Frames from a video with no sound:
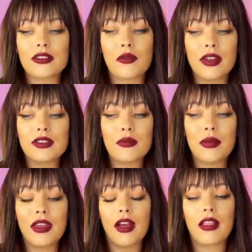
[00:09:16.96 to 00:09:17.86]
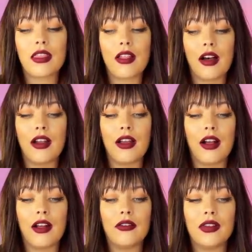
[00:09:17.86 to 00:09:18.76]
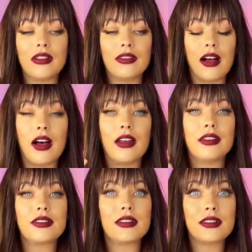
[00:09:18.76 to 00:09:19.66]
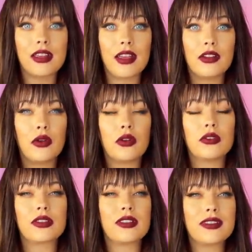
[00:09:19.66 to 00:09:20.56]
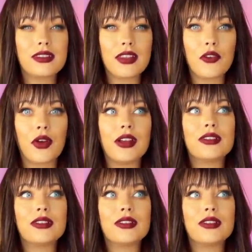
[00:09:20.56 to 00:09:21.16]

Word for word: going to be a lot of lies, scandals, secrets